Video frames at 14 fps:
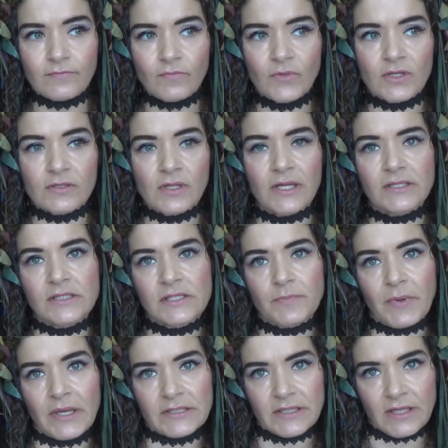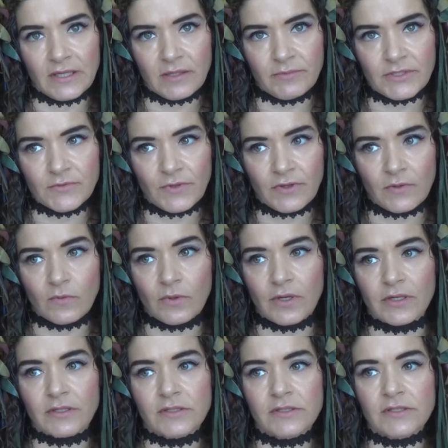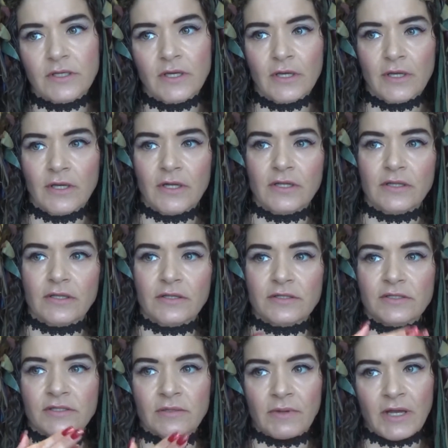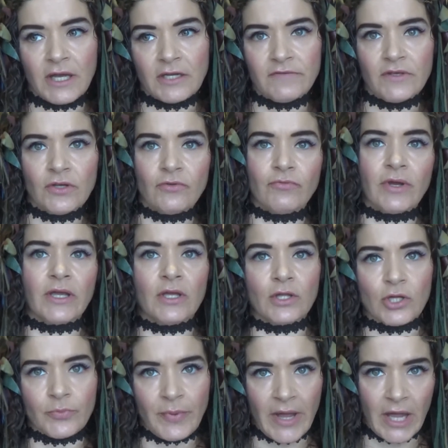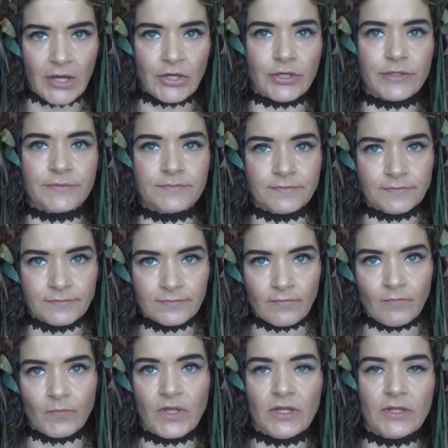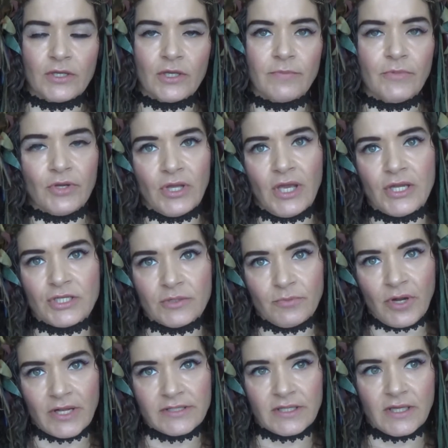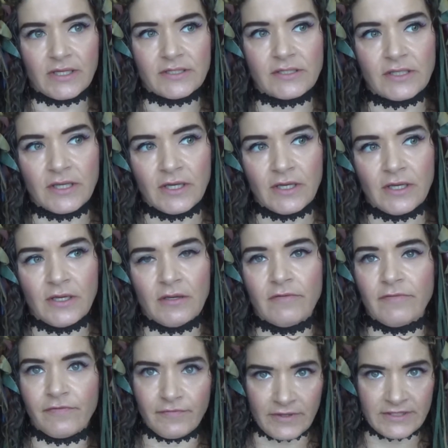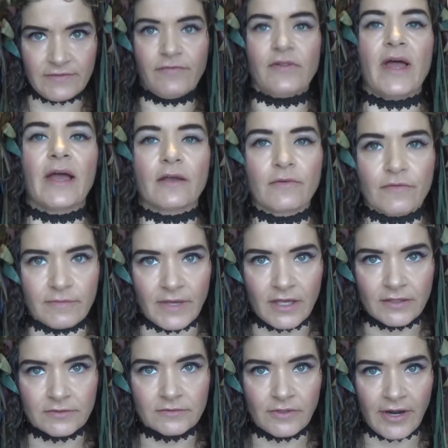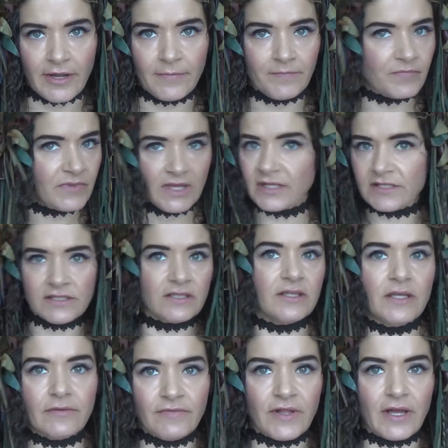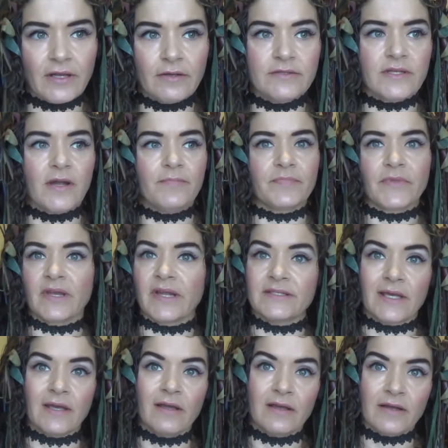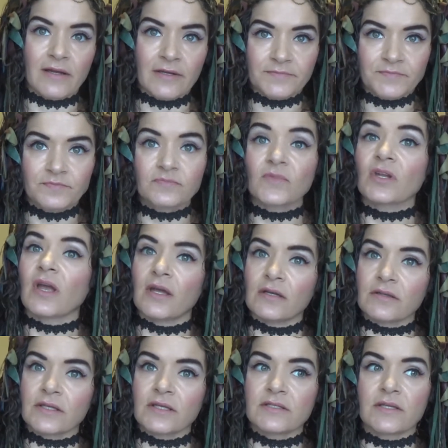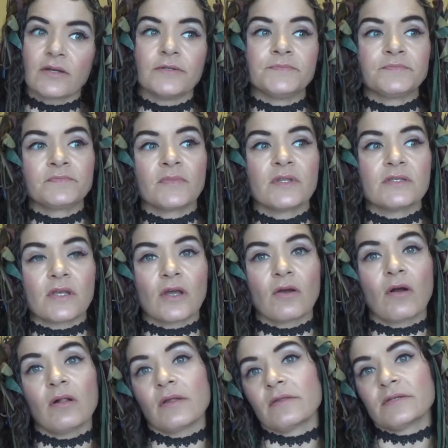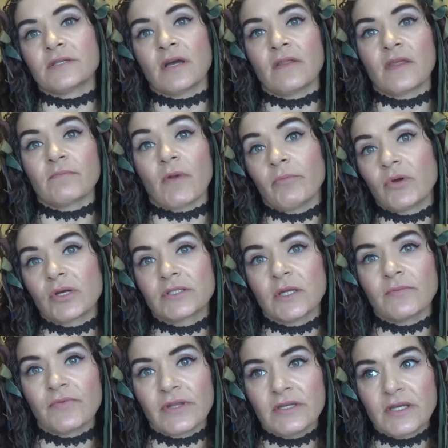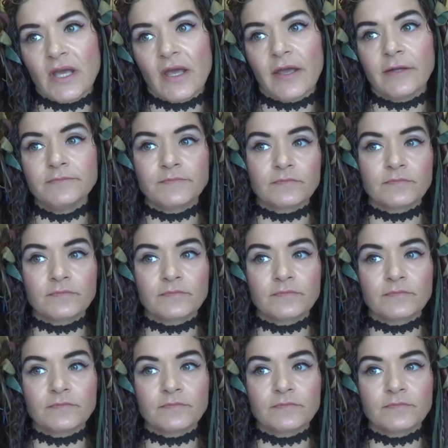There's a lot of spacing in between the words. It's some kind of irregular pattern in the communication process. It's a flag for me, right? Instantly a flag goes up and I say, I don't think so. So I'll either tell them I'm booked up for the day,